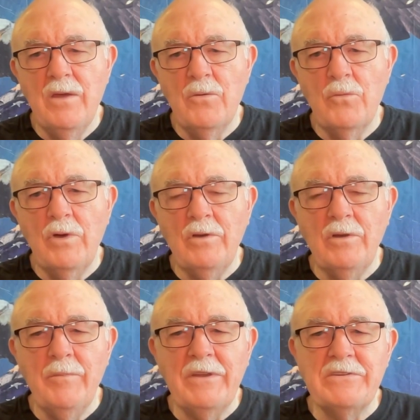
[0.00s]
Welcome
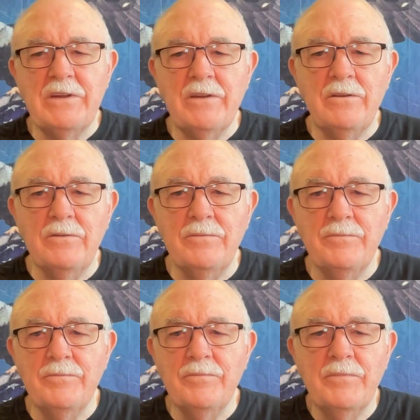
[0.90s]
to my channel.
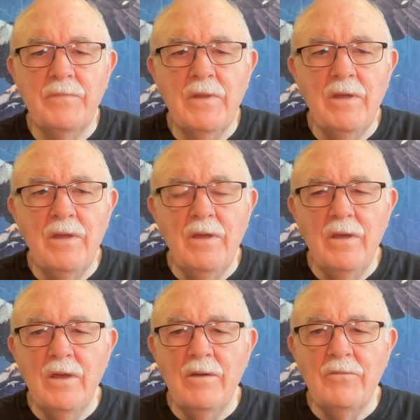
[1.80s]

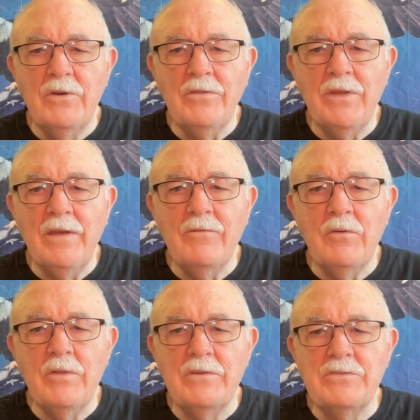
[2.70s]
I'm very
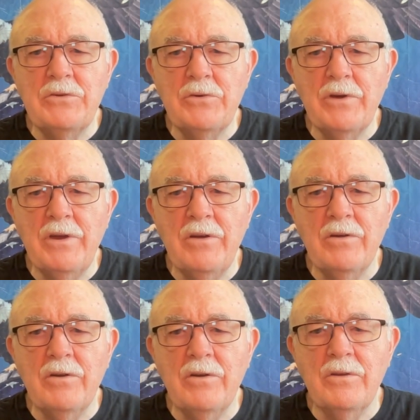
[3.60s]
thankful that you are
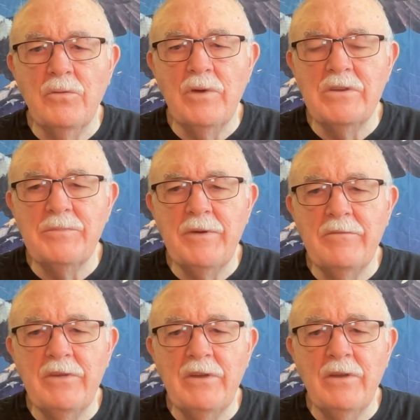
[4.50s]
here to watch my
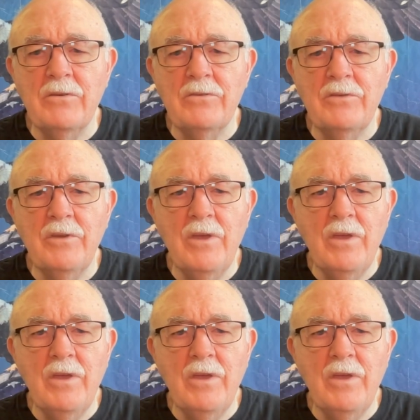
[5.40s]
videos.